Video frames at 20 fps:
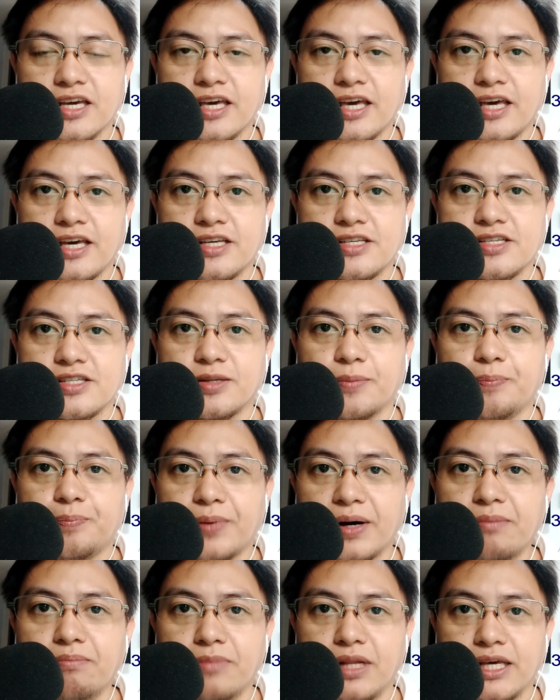is the
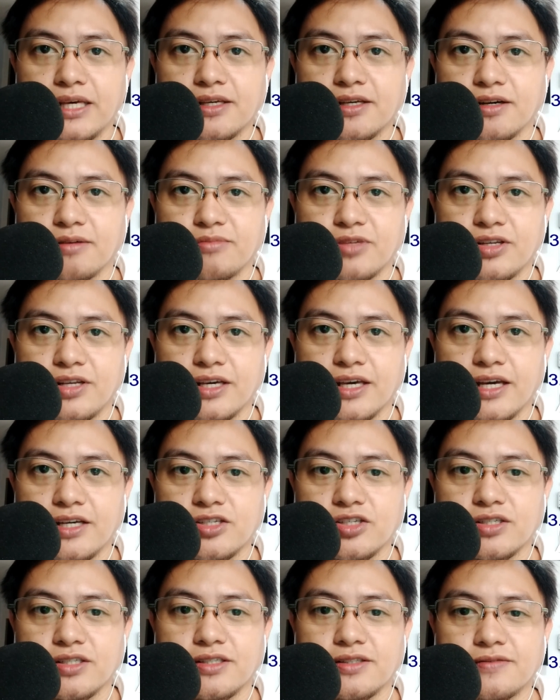public
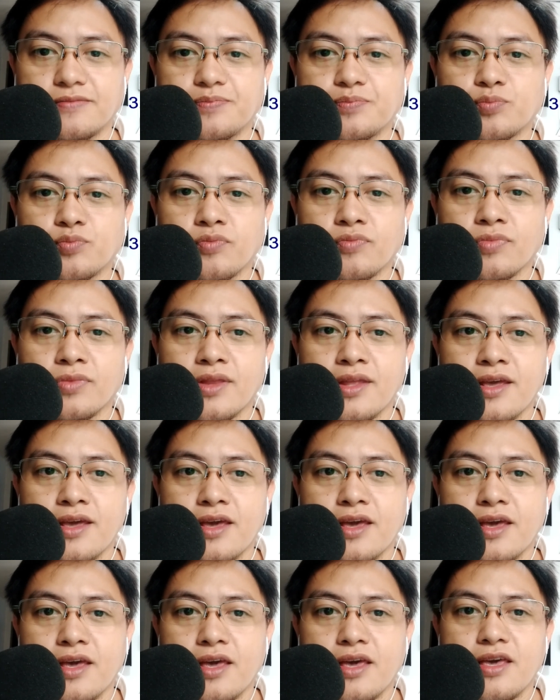communication.
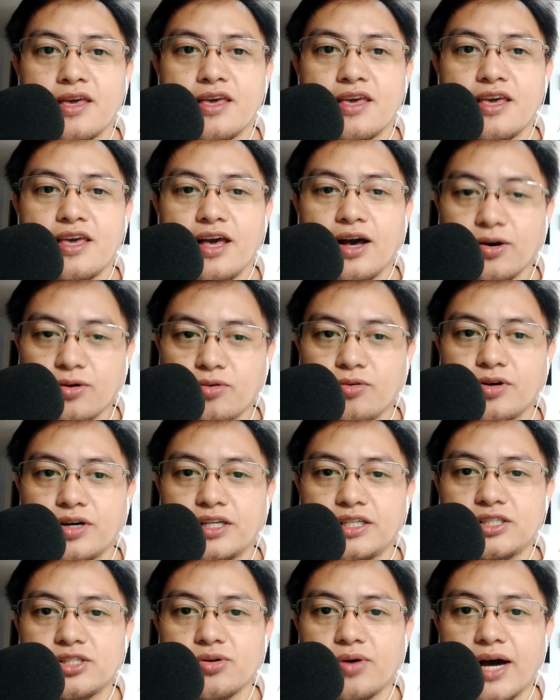According to